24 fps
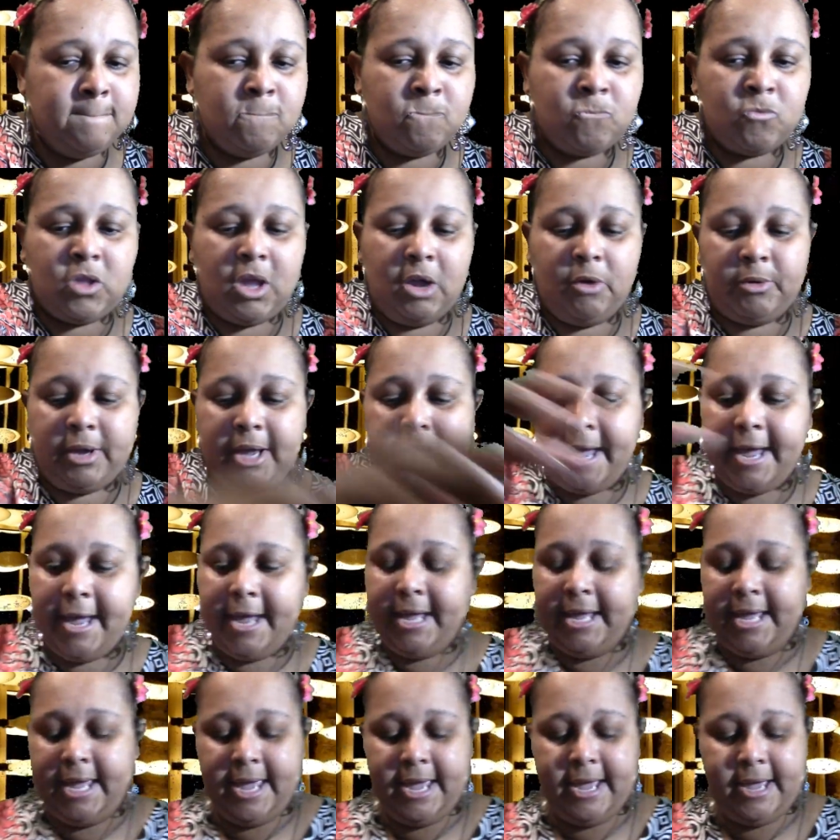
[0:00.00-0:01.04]
Okay,
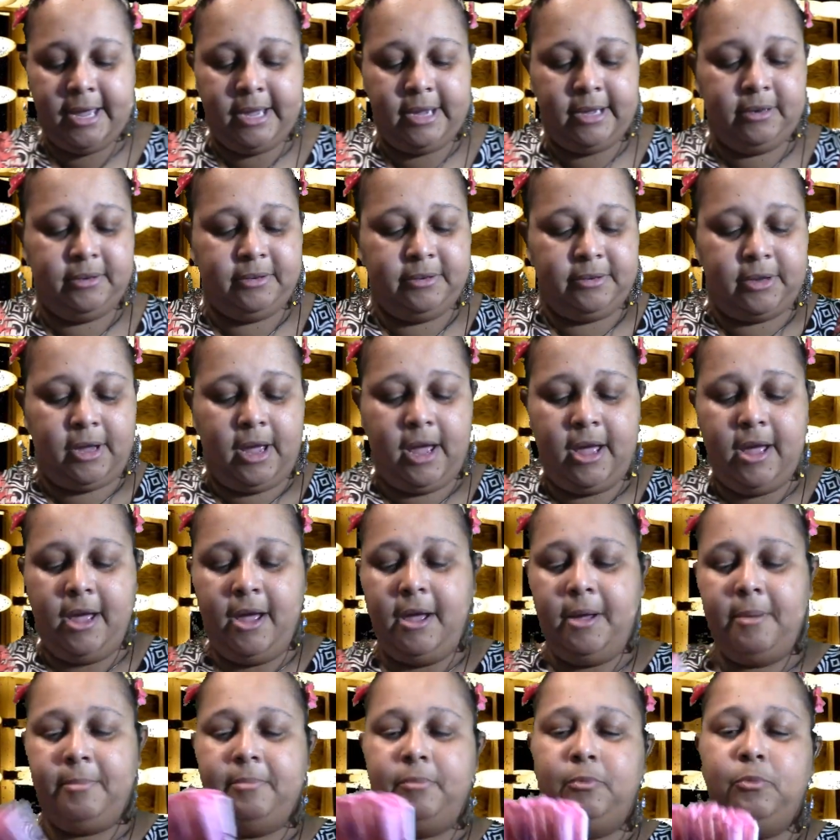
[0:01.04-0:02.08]
and
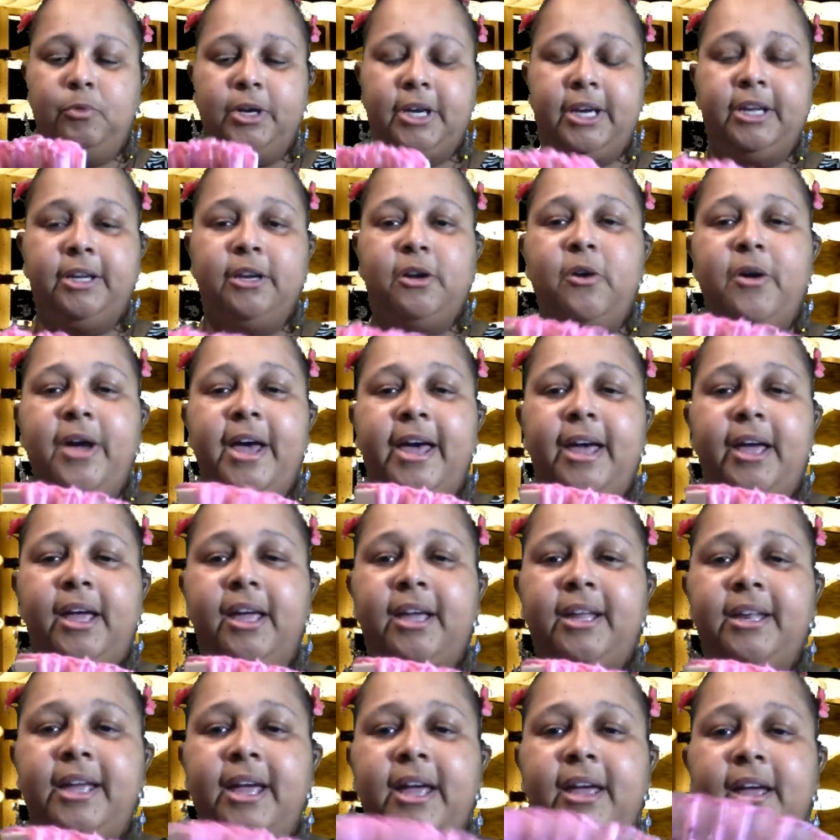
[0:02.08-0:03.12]
we're gonna go
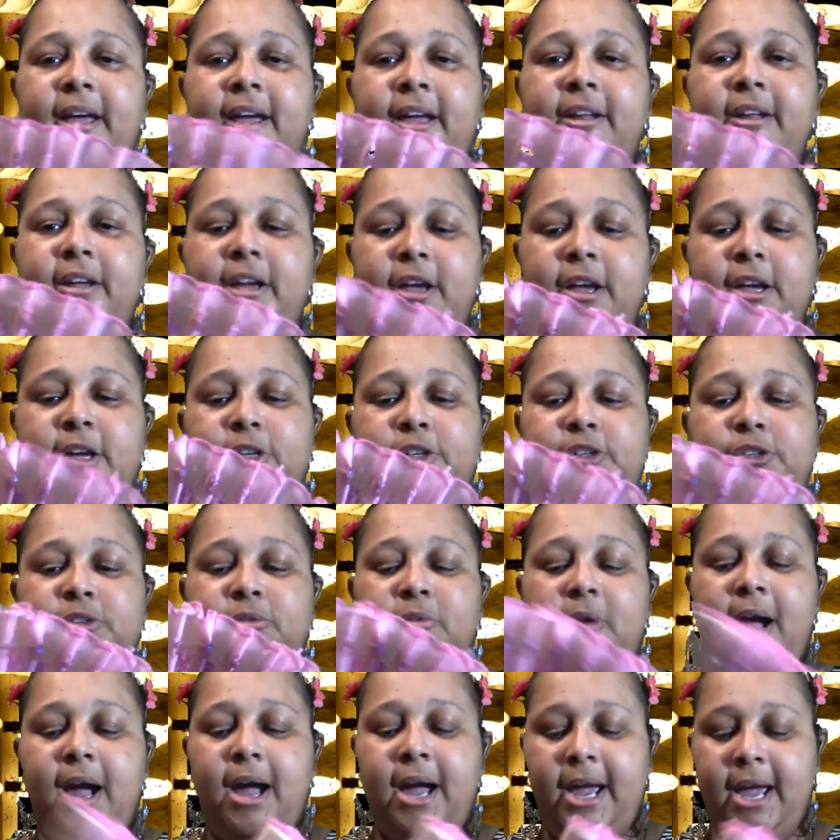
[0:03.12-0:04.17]
ahead and
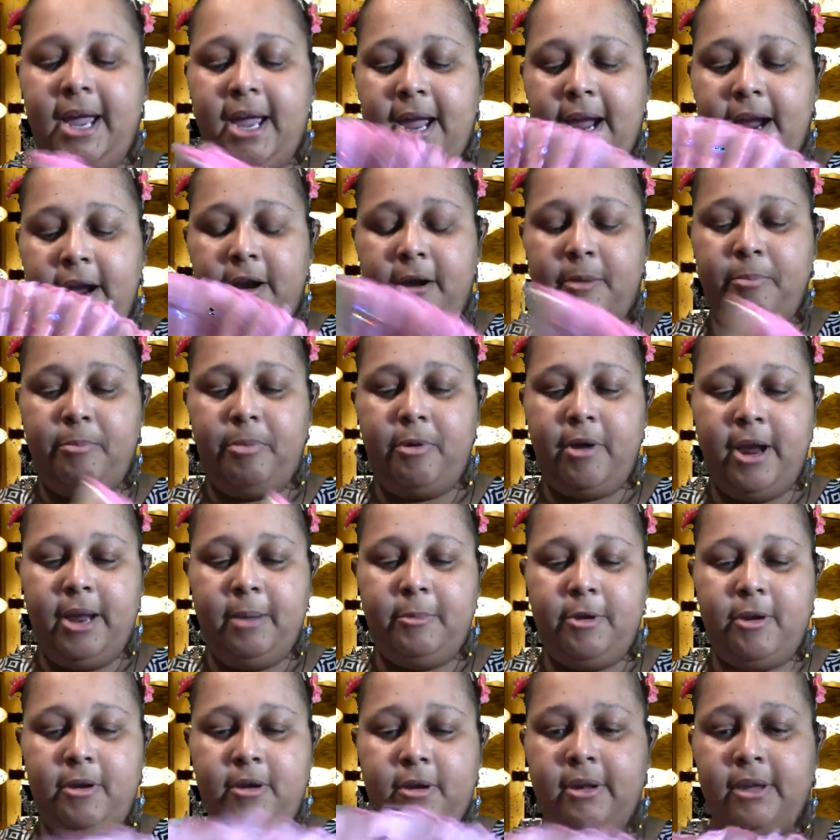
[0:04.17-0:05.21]
dry our
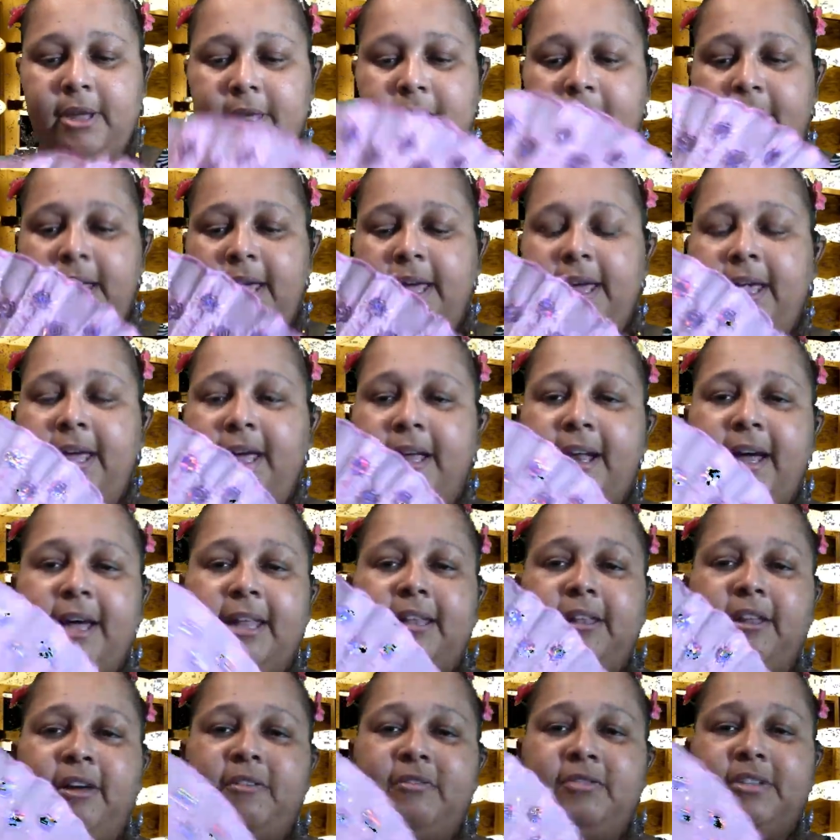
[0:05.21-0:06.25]
primer, and I
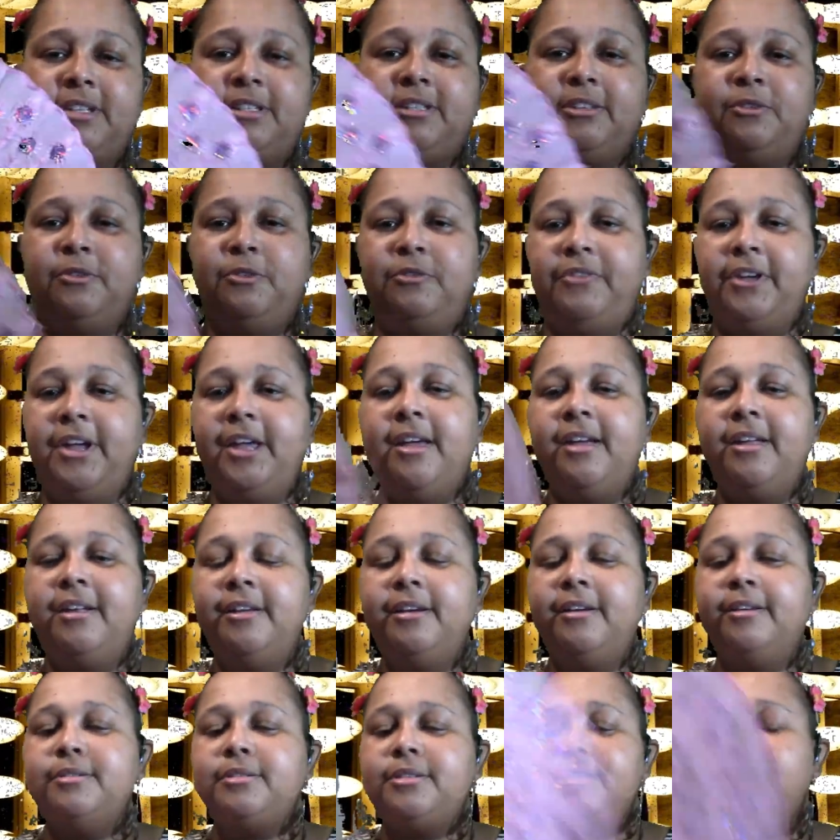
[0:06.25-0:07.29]
love this little
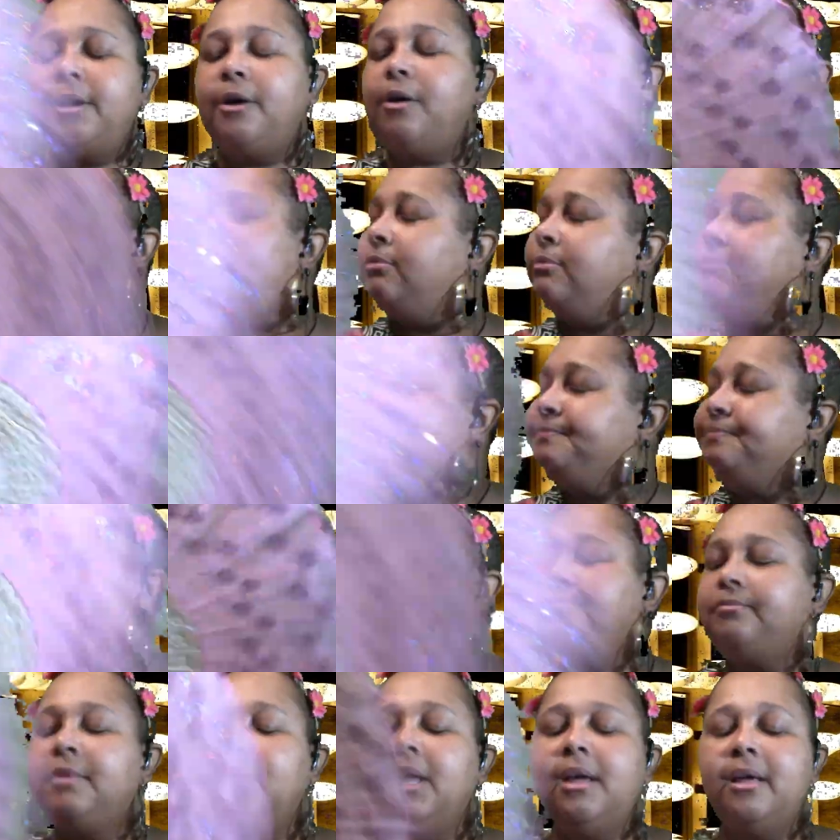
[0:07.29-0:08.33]
fan. So
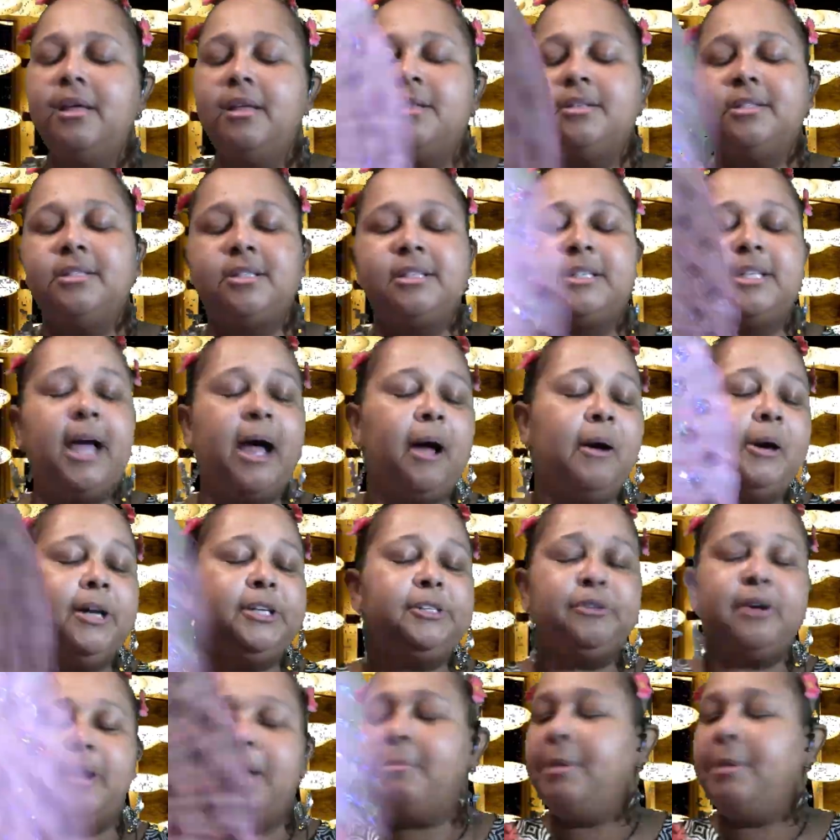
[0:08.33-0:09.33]
this is how I dry my